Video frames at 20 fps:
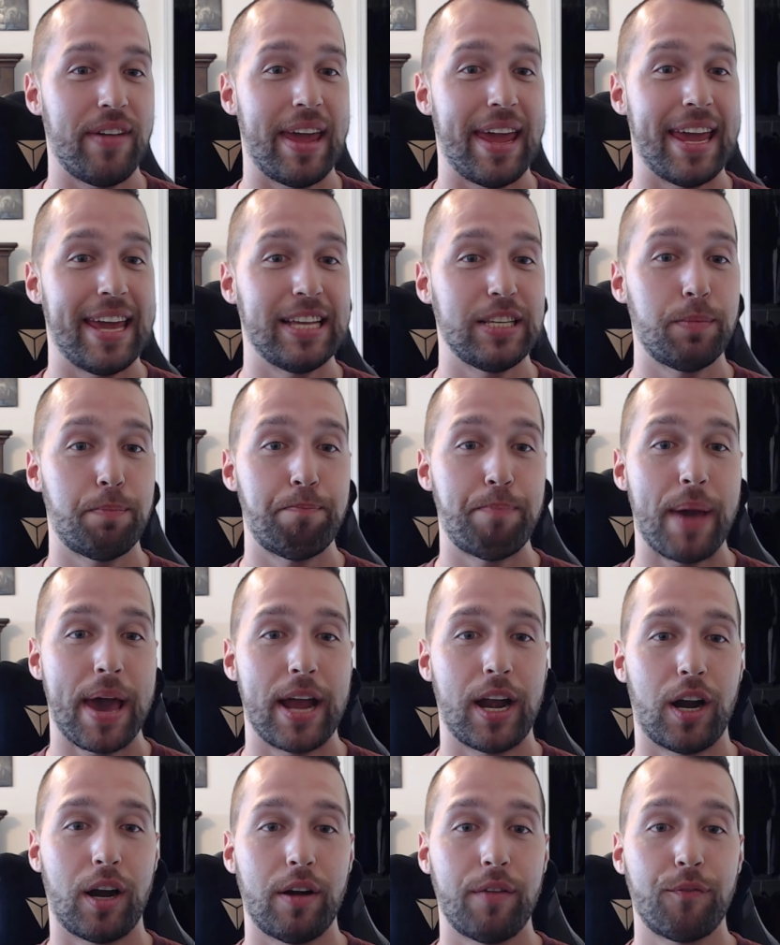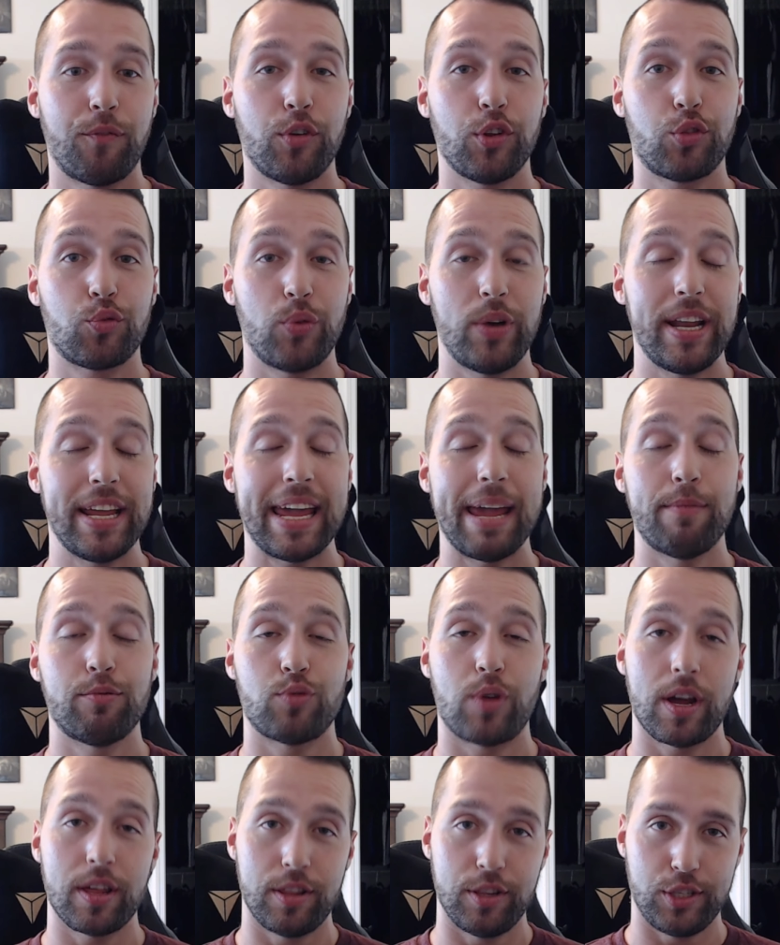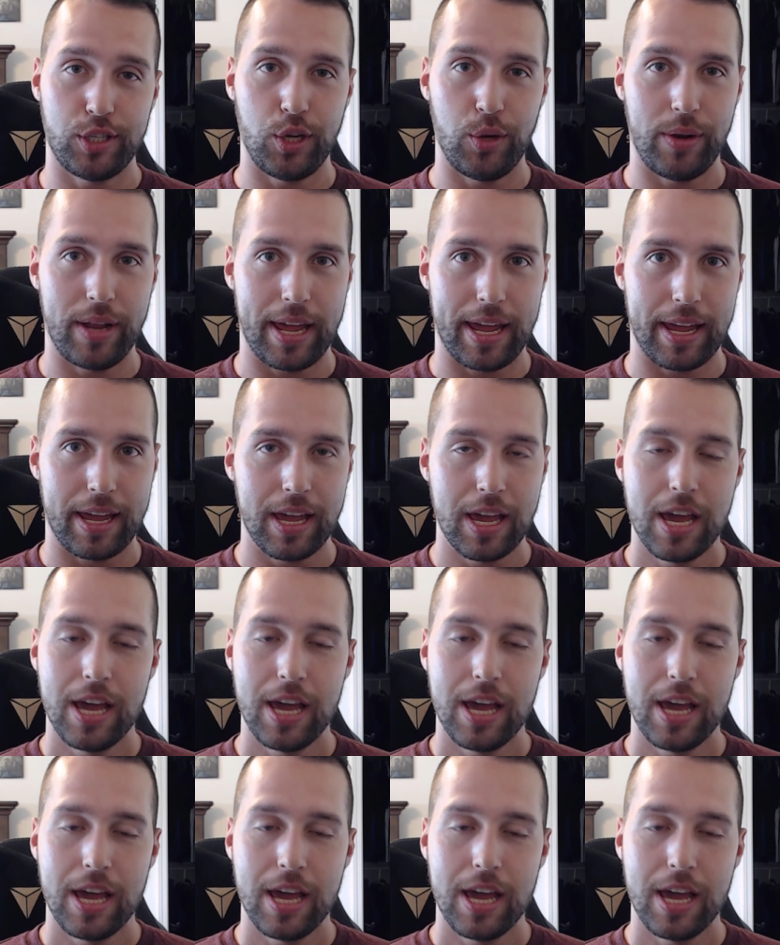is better for 3D games rather than 2D.